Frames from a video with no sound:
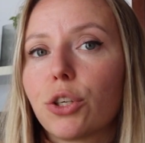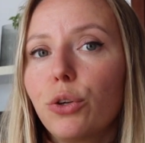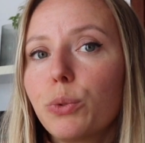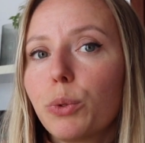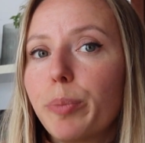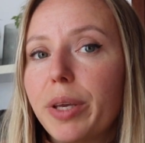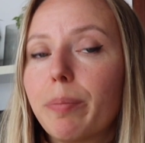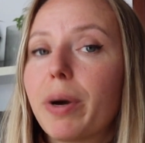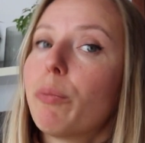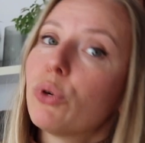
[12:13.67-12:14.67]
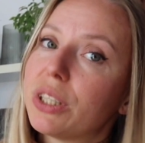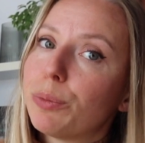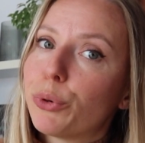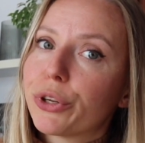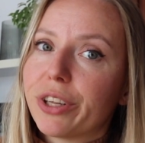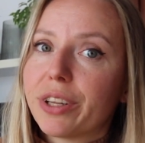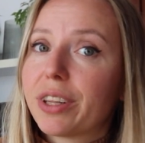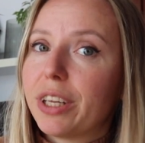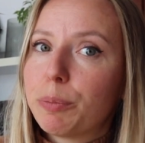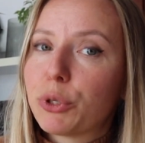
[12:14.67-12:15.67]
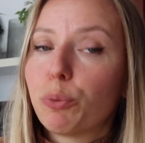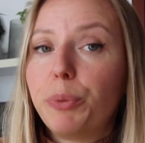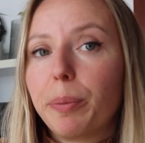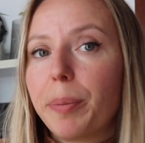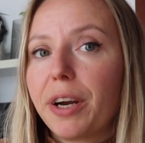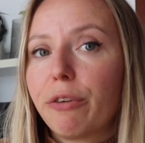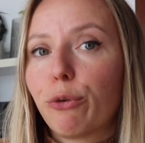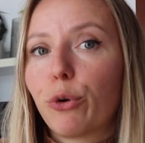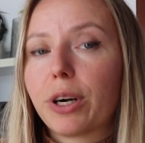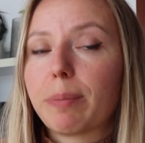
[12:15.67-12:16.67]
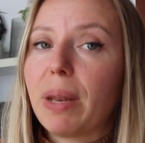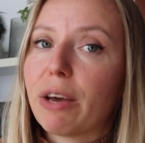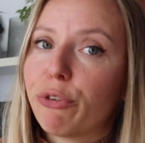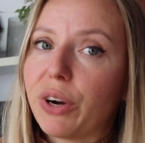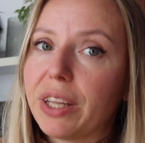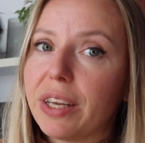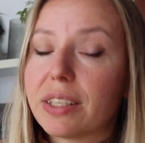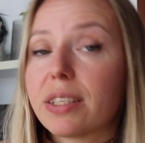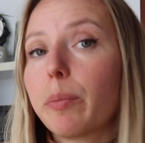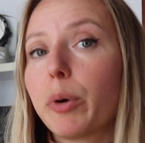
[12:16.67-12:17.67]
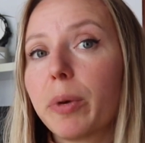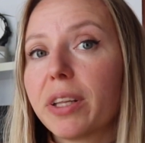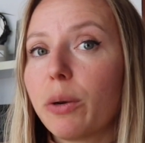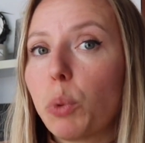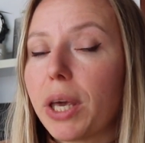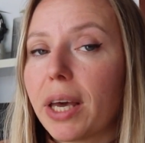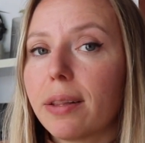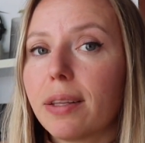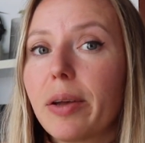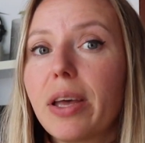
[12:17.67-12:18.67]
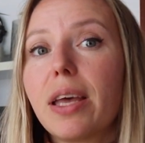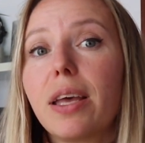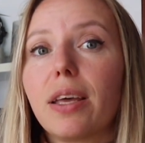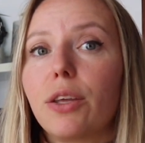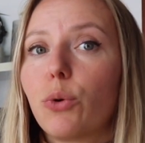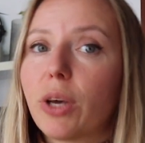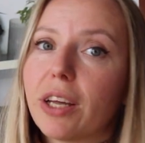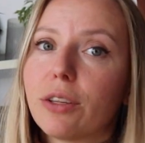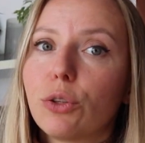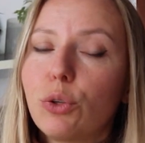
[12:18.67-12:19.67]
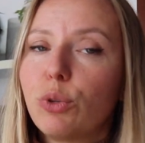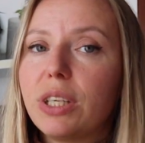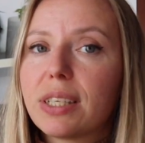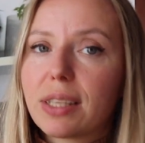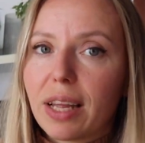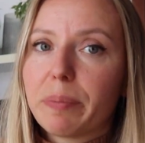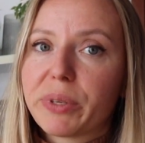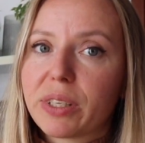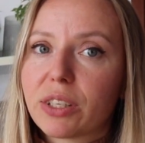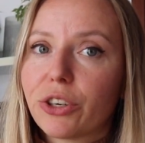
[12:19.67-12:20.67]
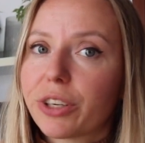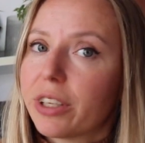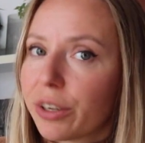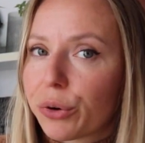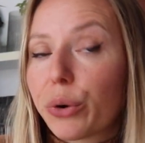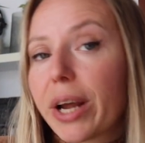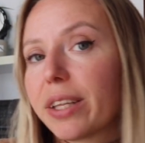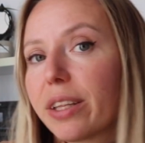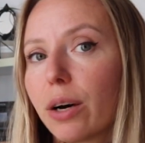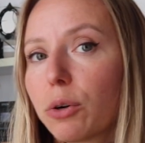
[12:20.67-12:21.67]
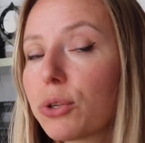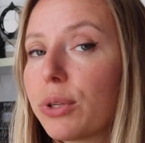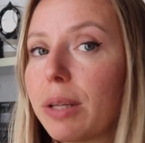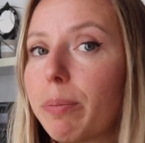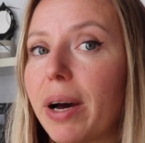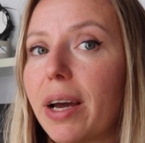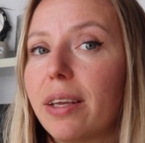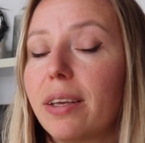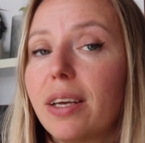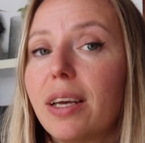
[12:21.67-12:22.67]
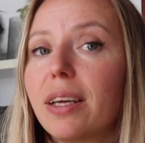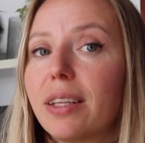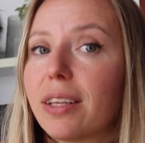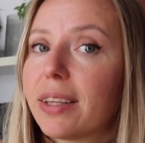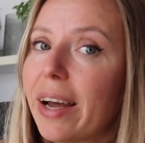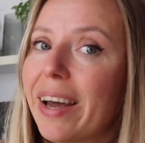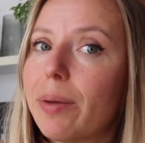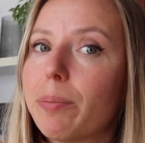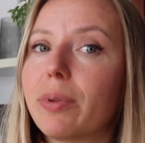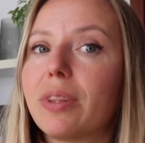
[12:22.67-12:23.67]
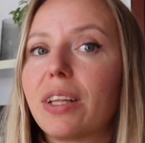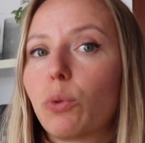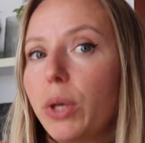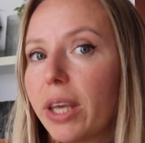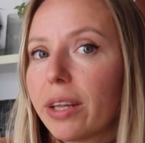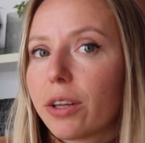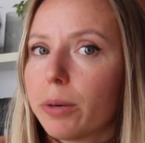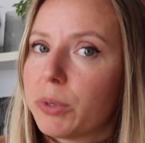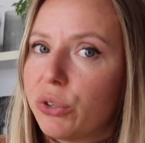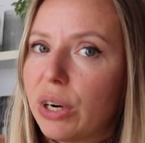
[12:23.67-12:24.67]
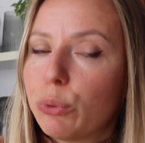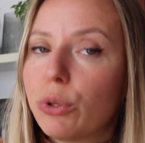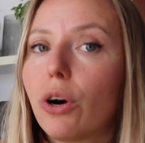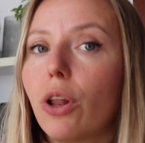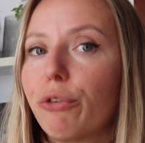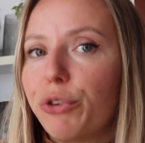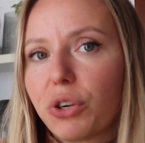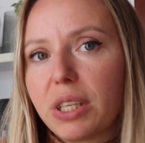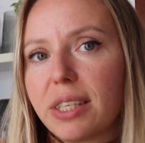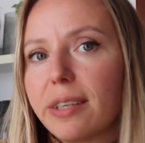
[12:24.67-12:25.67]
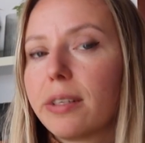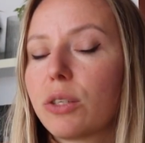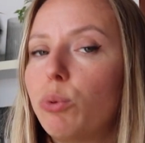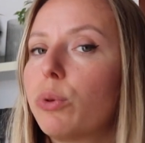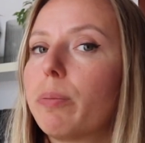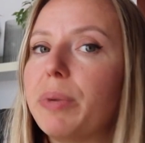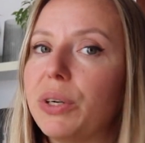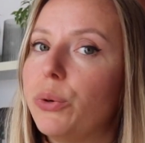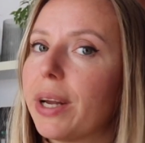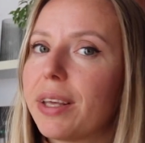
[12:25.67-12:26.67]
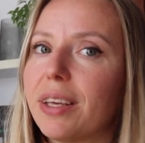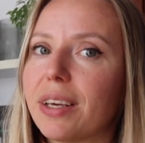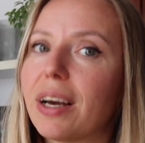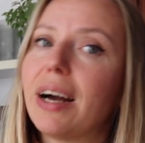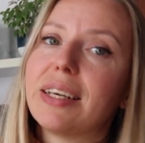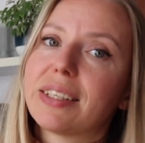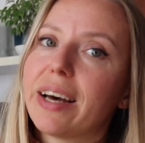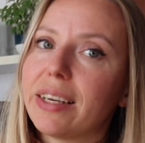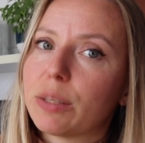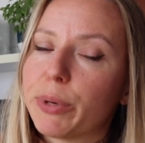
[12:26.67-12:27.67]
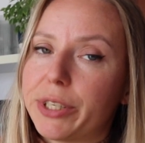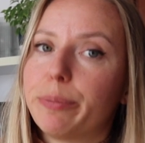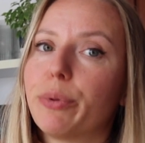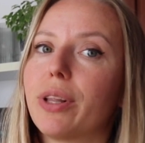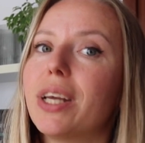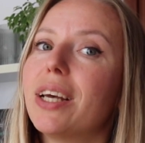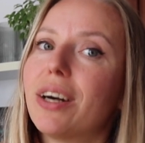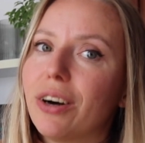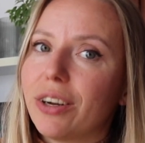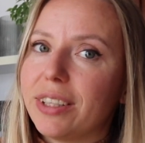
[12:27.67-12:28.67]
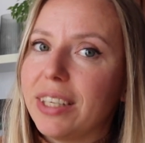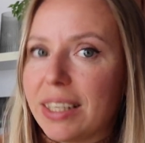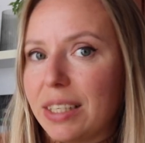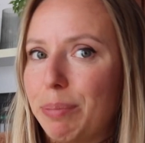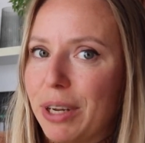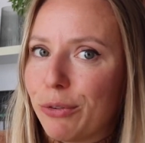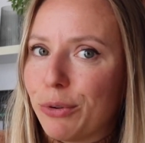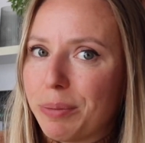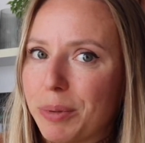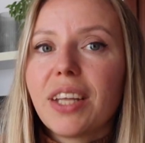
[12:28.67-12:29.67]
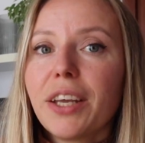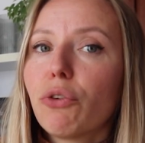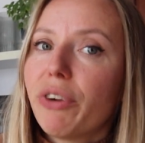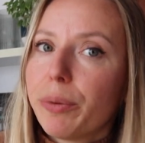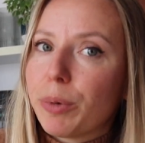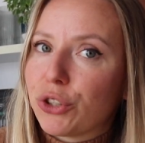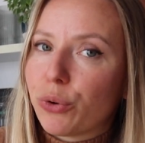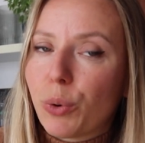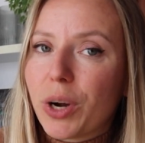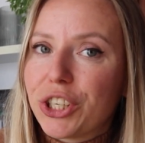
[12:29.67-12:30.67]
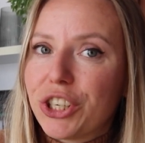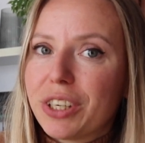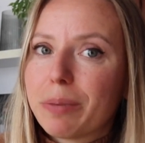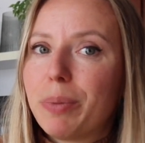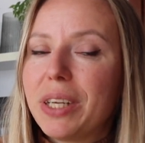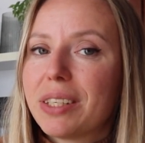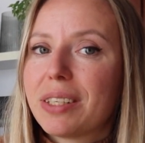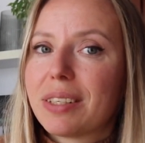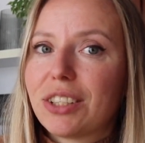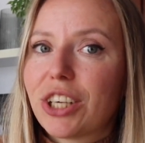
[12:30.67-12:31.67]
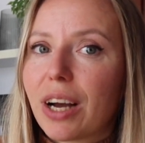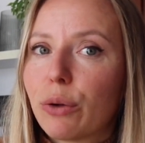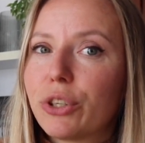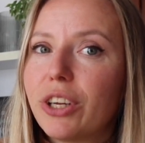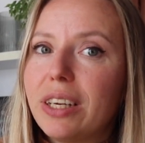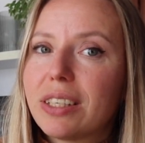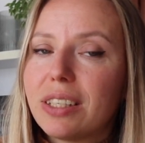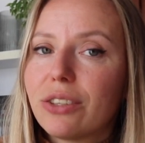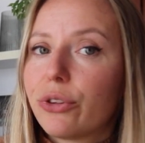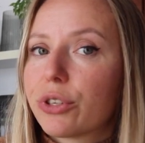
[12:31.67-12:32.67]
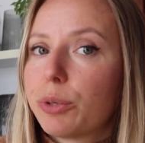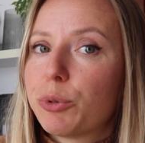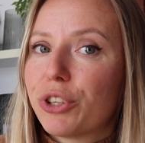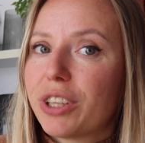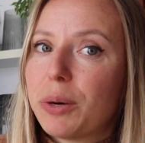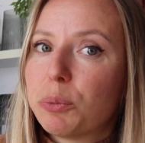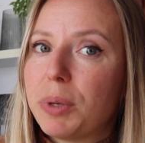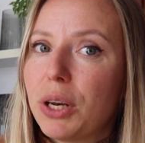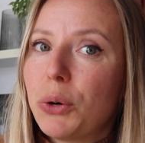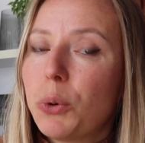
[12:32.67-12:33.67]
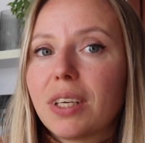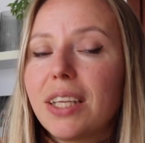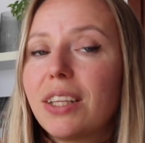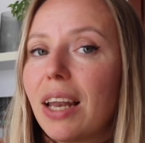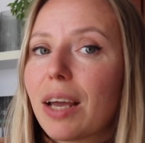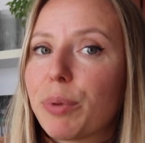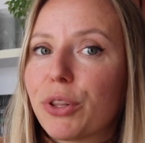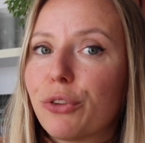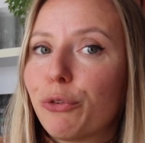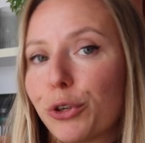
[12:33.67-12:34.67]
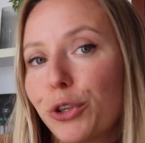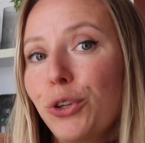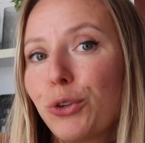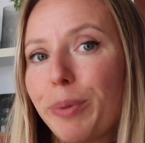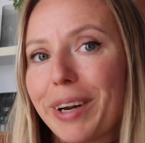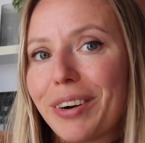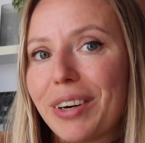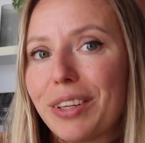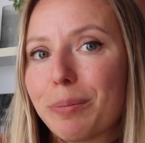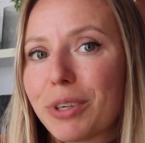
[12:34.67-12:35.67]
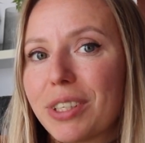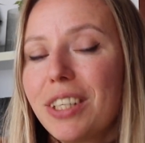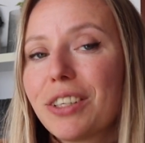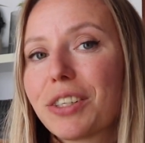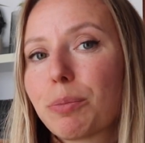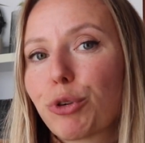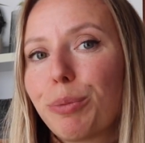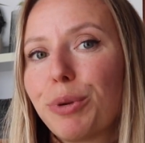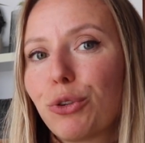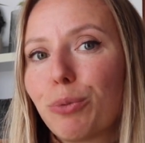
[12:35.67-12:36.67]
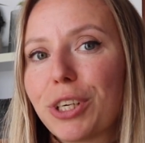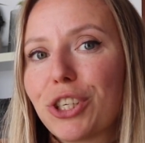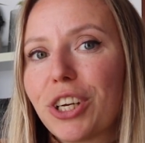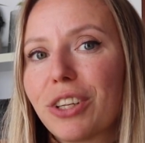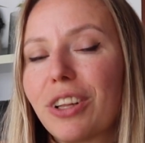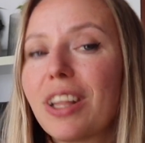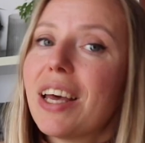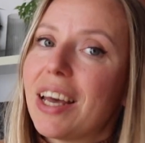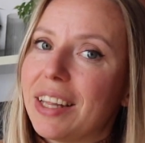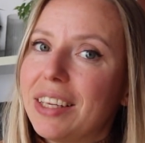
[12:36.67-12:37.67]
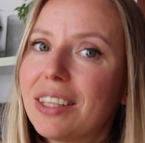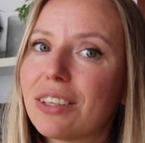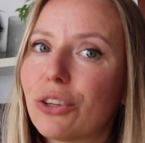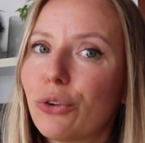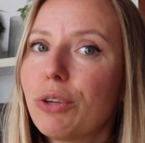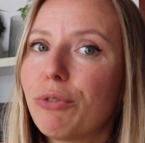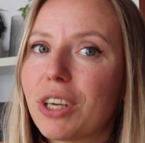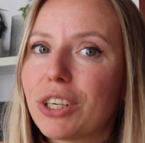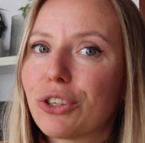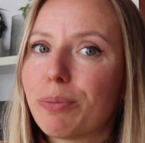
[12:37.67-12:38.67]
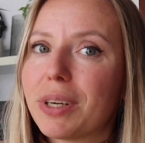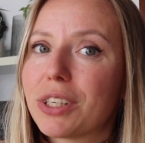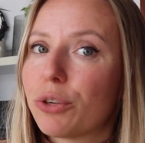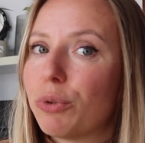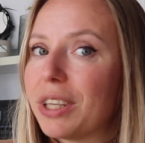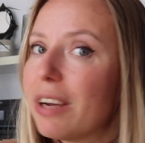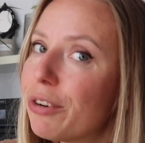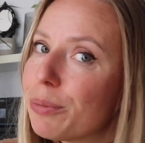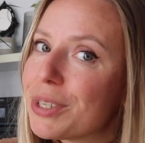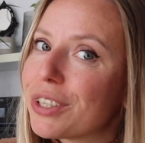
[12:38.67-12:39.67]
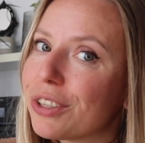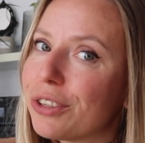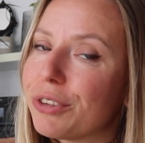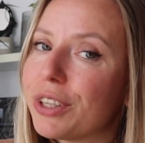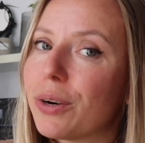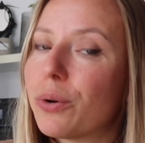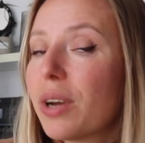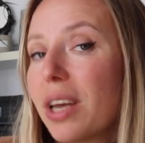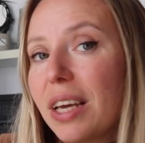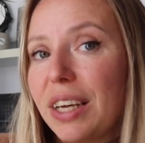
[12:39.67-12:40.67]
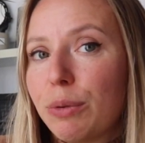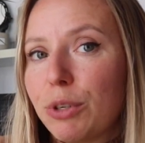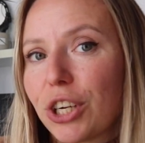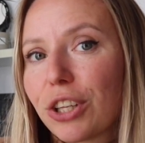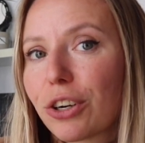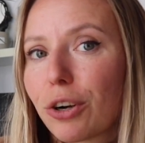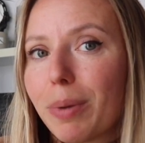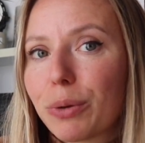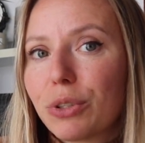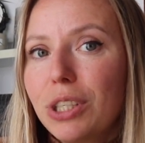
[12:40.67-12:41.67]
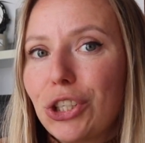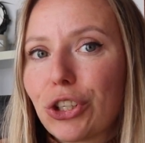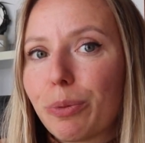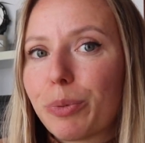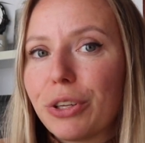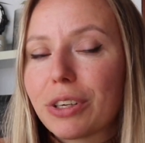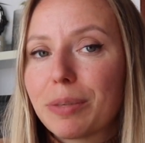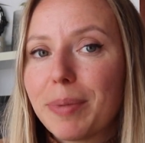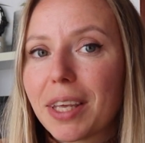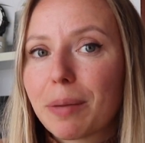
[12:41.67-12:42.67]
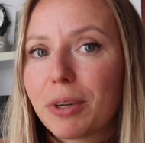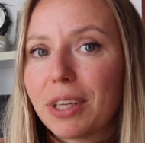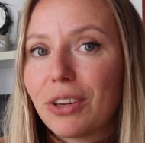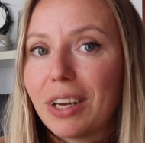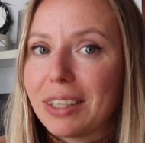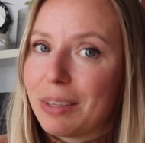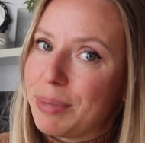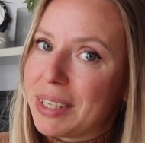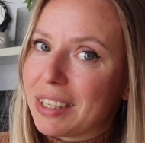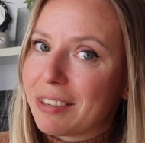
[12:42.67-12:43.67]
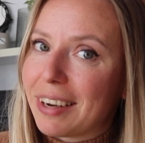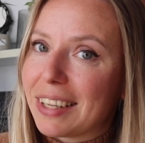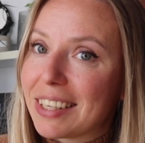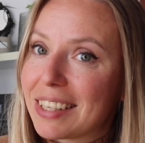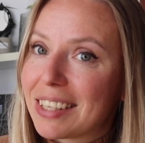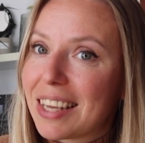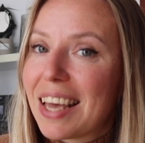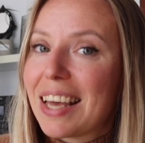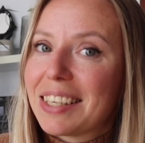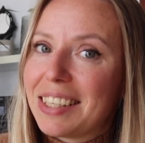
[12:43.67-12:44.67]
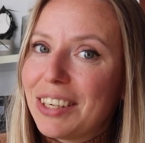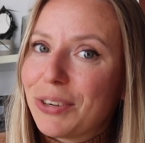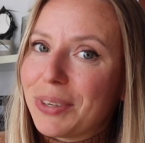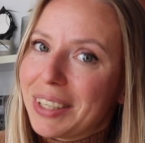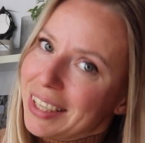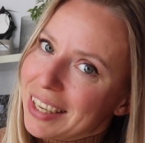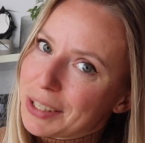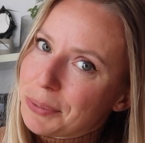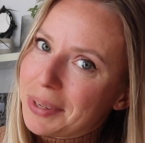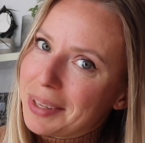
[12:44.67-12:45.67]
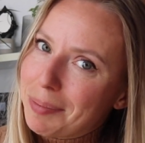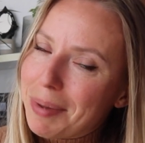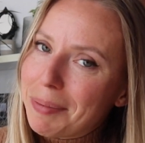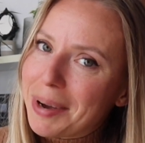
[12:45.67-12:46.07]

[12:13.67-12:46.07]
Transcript: So those would be my most important tips to prepare for Black Friday and Cyber Monday weekend. You can do these steps starting right now so that by the time that weekend comes around, all of your listings will be ranking as high as possible on the Etsy platform. Thank you very much for watching. Please check out the links in the description down below. Hit the like button for the YouTube algorithm, consider subscribing to my channel and hit the notification bell so you will never miss another video in which I talk about digital products, making money online and business finance. See you in the next one. Bye